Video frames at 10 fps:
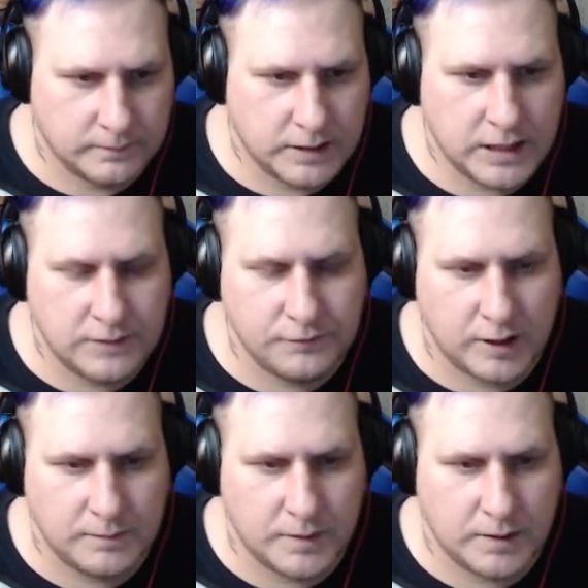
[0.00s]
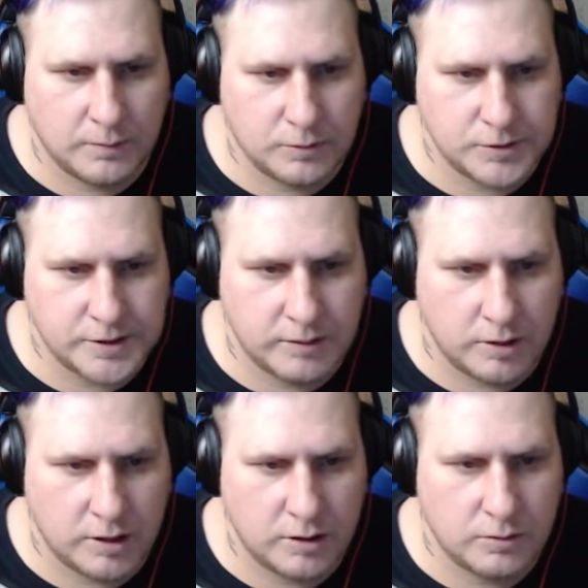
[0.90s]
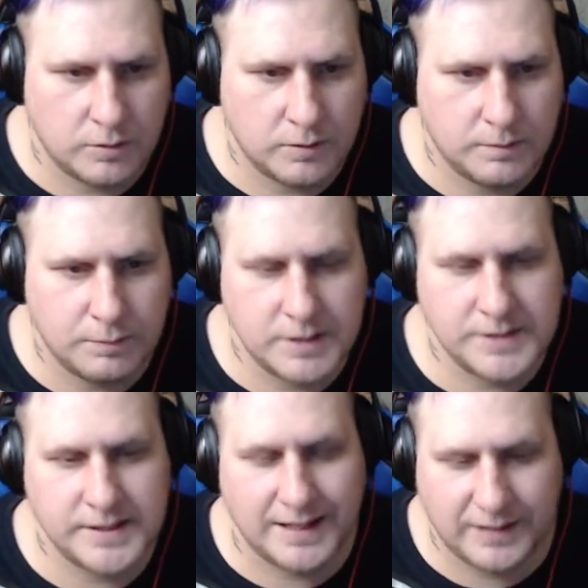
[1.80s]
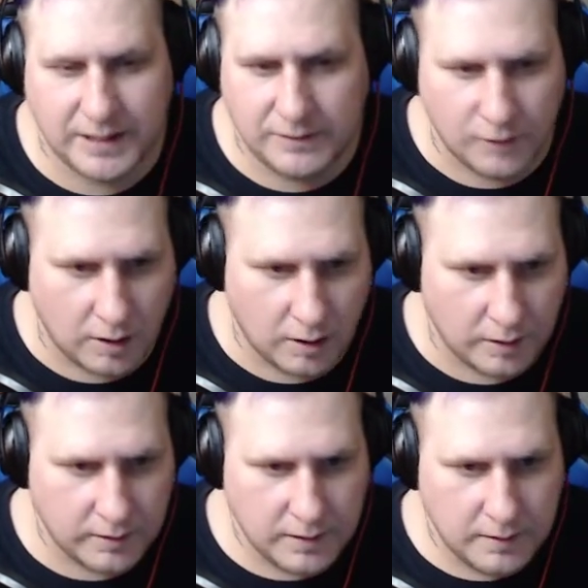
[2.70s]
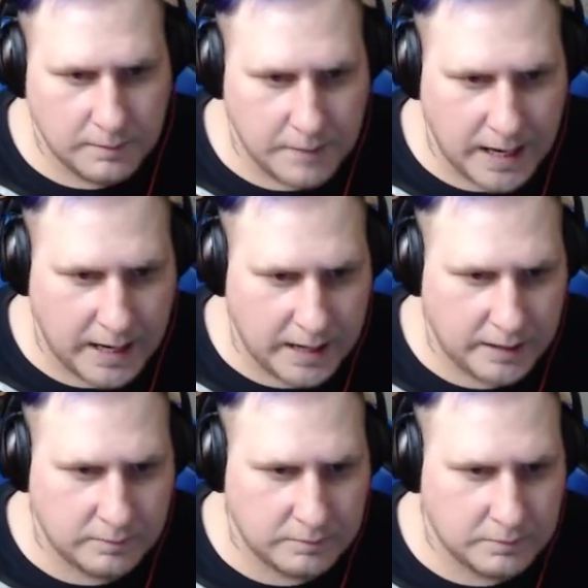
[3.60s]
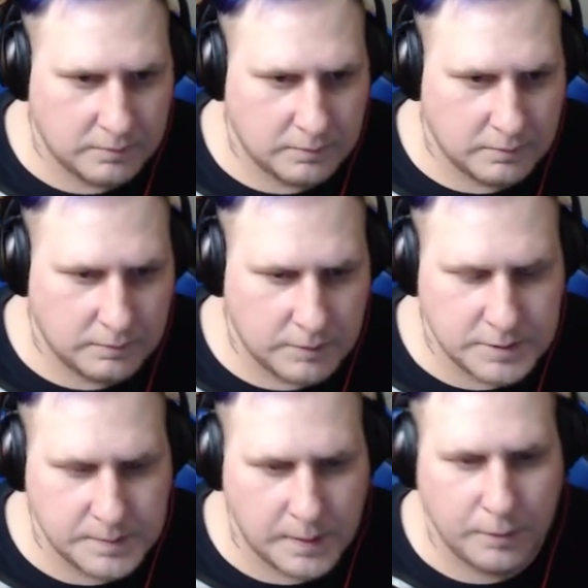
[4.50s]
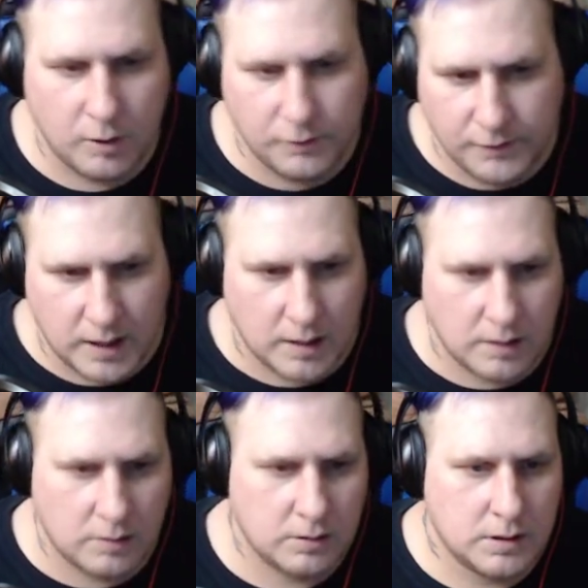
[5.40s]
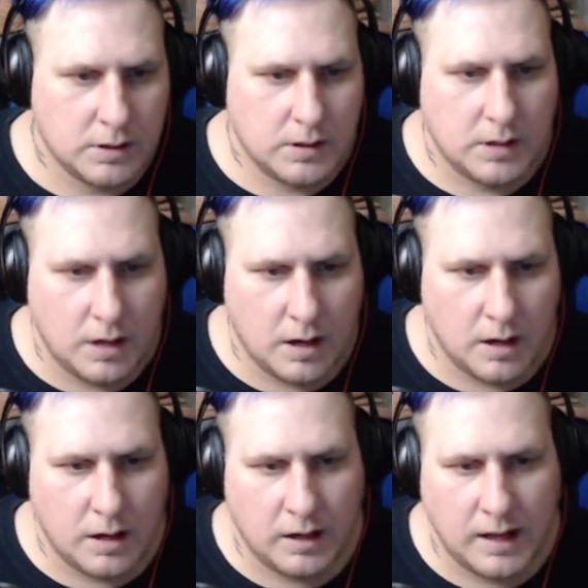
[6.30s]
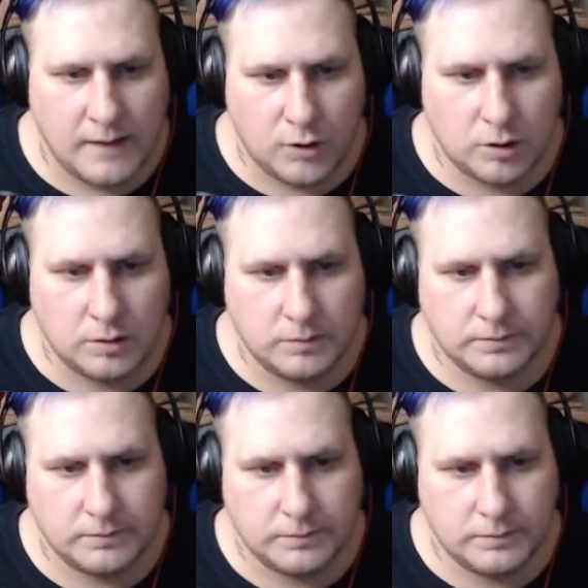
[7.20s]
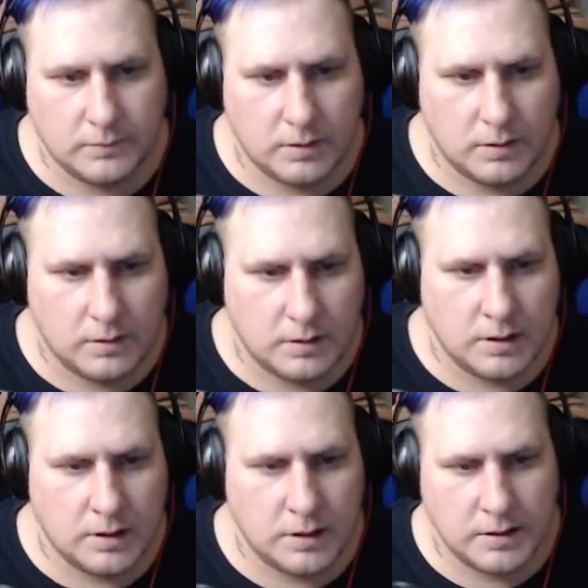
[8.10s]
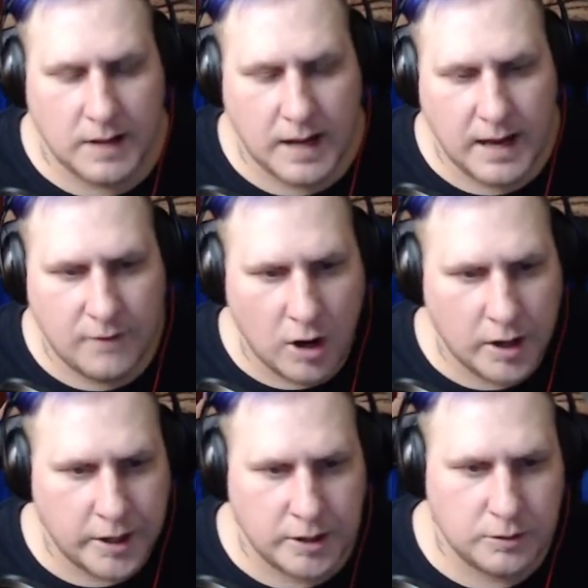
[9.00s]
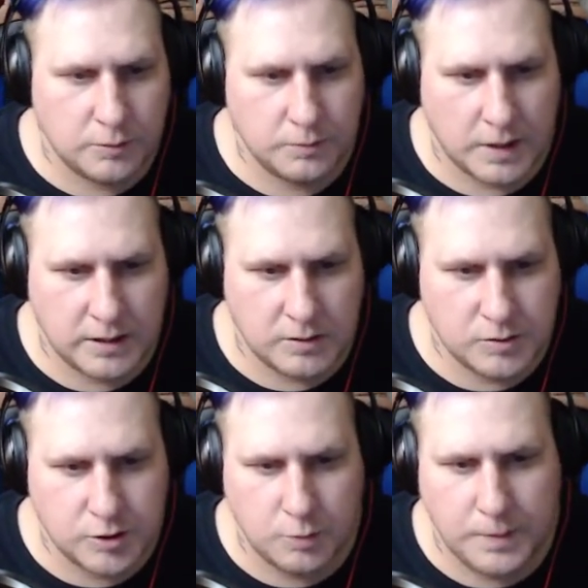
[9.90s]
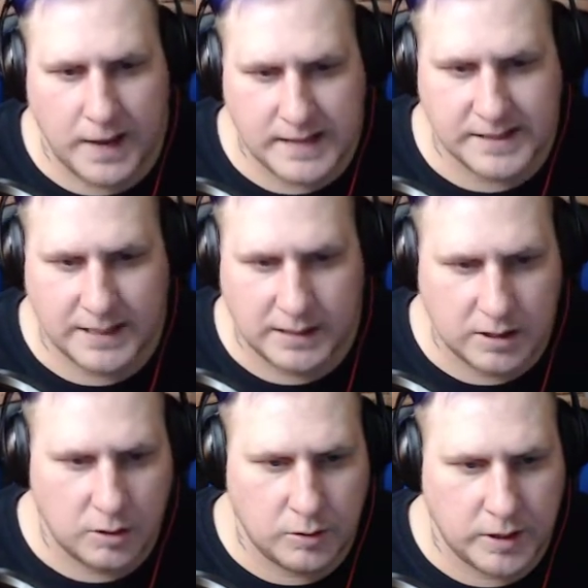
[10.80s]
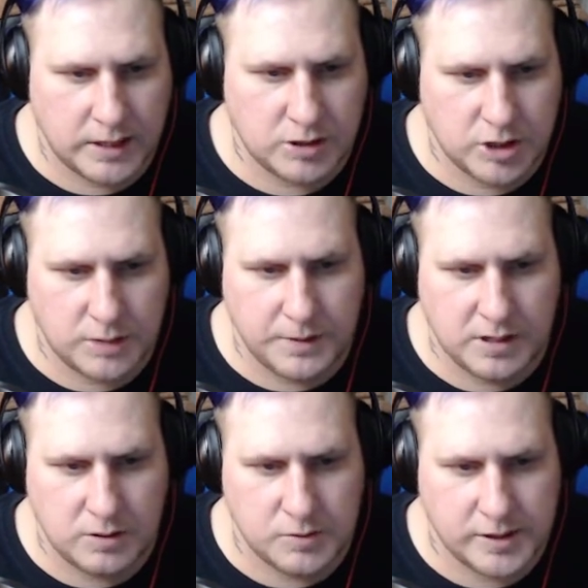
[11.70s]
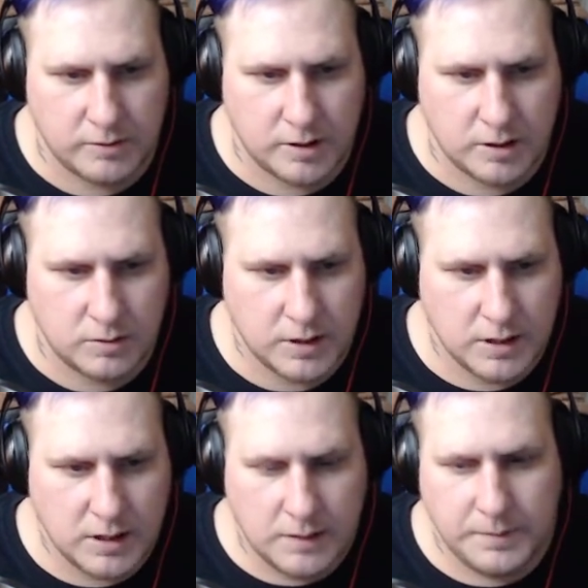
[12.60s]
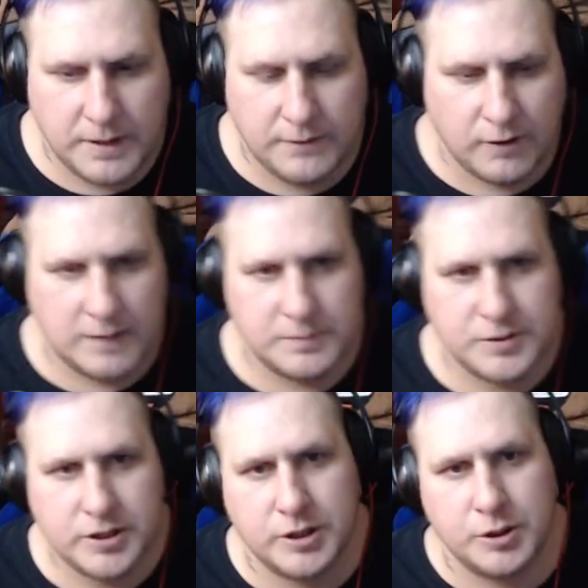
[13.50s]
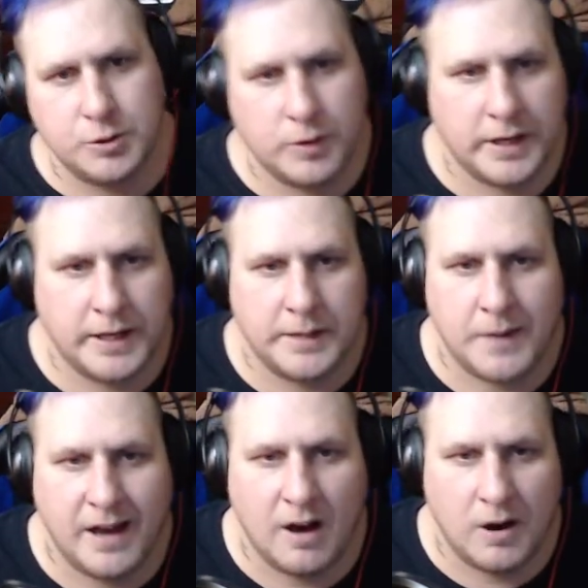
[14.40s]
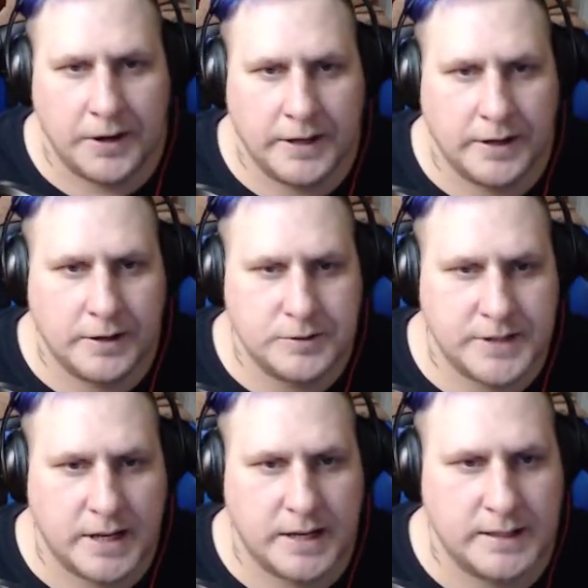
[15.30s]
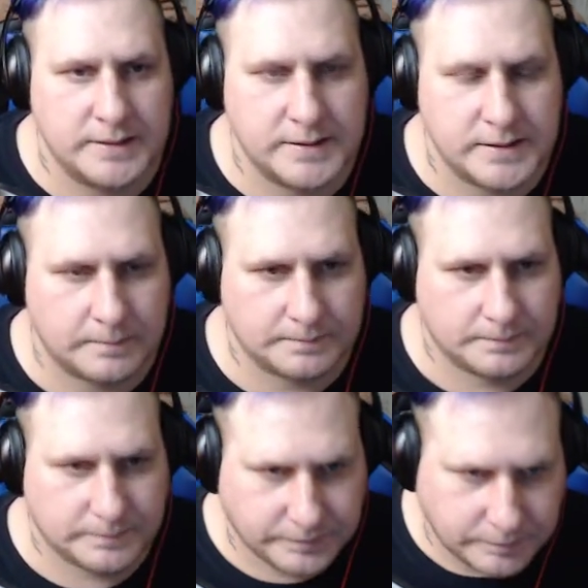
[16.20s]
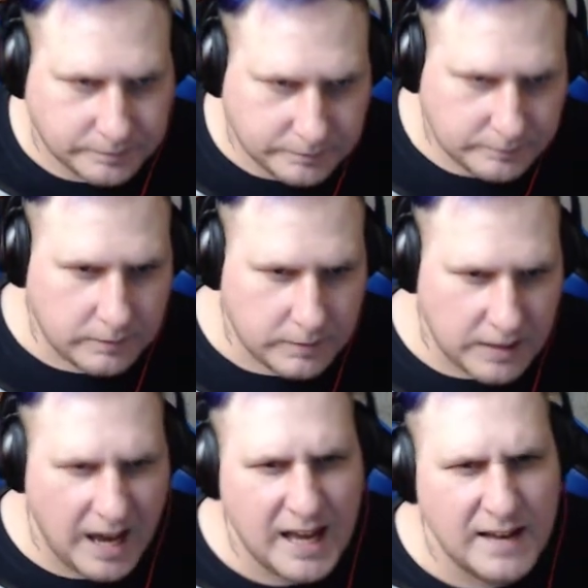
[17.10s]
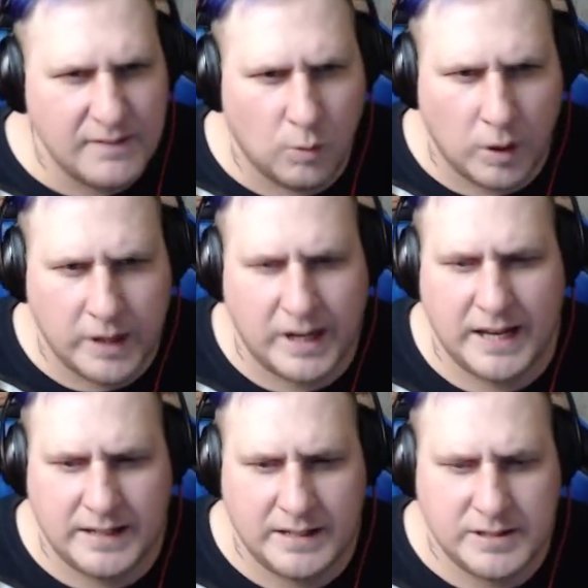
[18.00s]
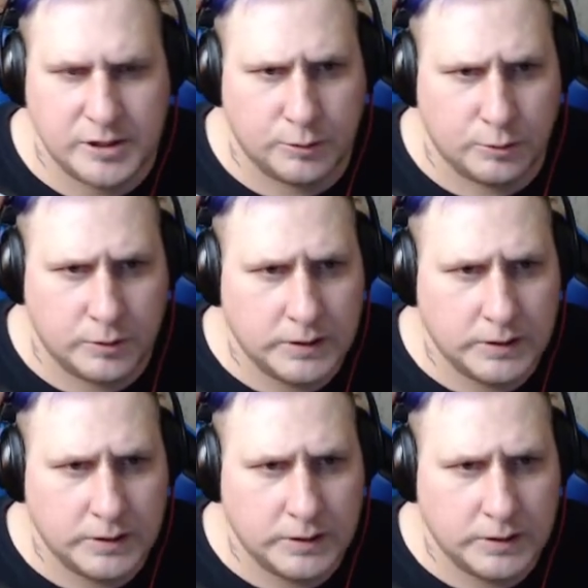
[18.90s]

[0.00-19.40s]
Keyframe interval 0. Preset default. Main is my profile. Level, I have auto. I use 2-pass encoding. GPU 0. B-frames 2. And my audio settings, I have at 192.